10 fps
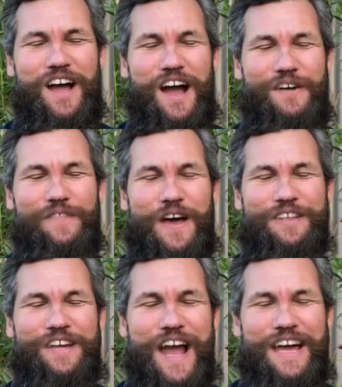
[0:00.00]
Our
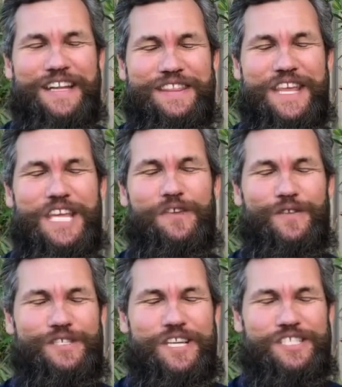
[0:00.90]
Father God, thank you
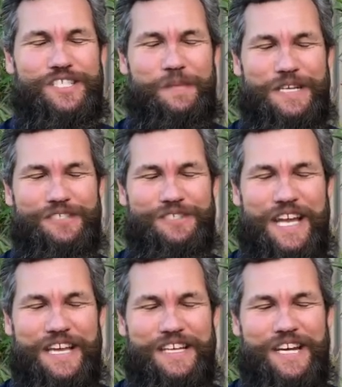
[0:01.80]
for such a special
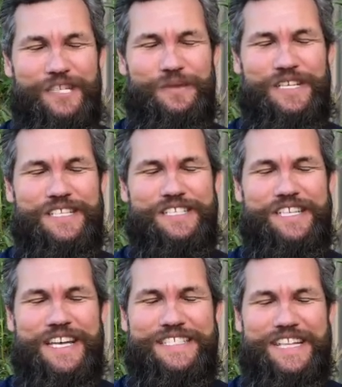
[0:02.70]
day as we get to
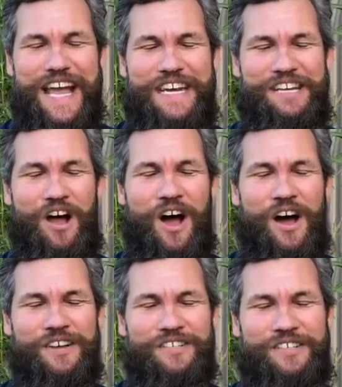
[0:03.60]
set aside and
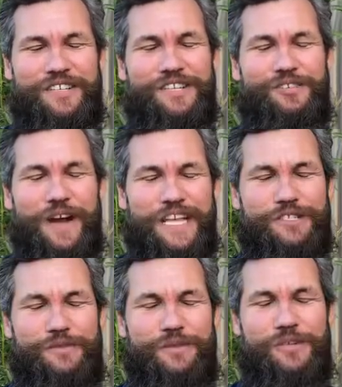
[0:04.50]
honor the
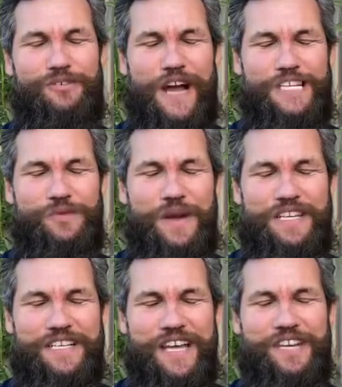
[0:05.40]
graduates who are
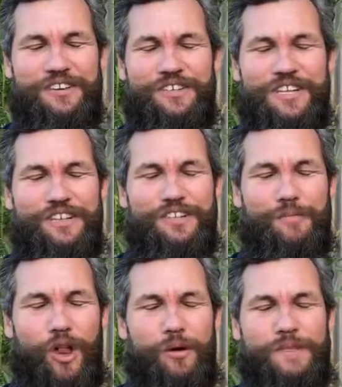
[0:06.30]
graduating and earning their
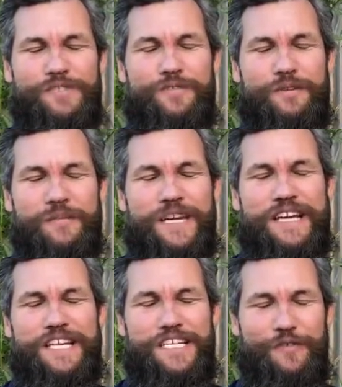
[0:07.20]
diplomas from
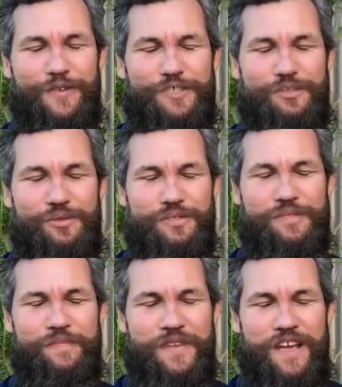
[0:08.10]
different
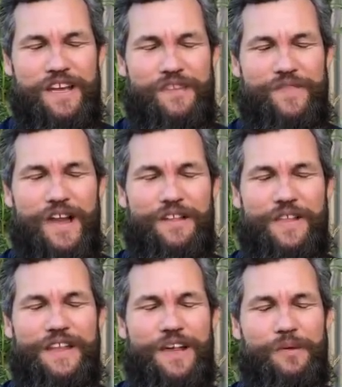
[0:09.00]
schools. Father,
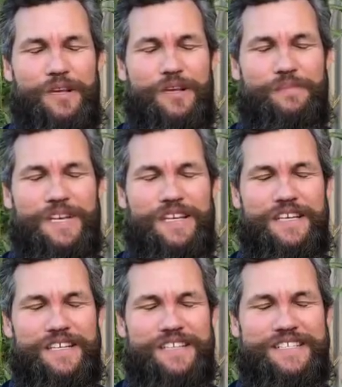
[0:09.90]
thank you that we can be
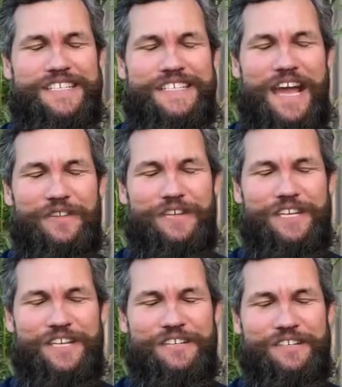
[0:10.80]
together
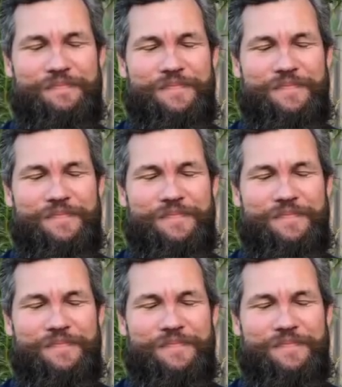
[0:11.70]
here.